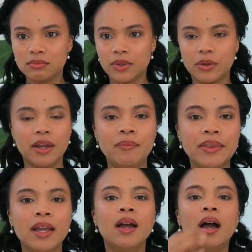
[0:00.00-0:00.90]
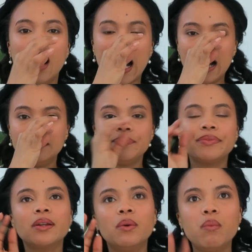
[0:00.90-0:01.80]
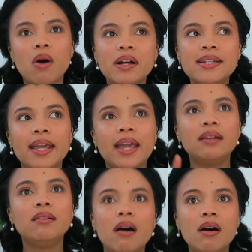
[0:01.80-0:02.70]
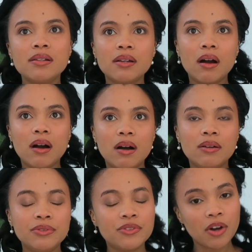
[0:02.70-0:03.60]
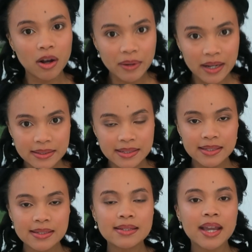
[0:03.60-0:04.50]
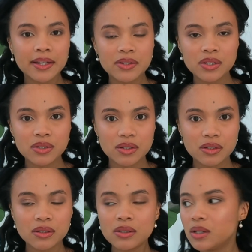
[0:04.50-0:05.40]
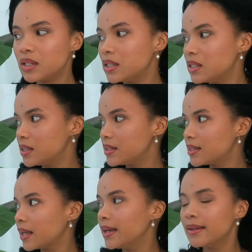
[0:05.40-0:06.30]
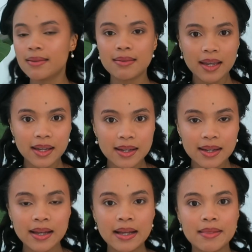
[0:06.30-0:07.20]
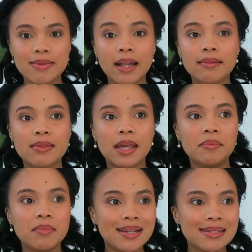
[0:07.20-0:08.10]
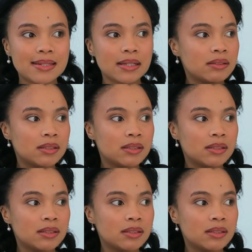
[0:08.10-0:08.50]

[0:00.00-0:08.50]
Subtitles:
Okay. What a lot of job hunters tend to do is think that they must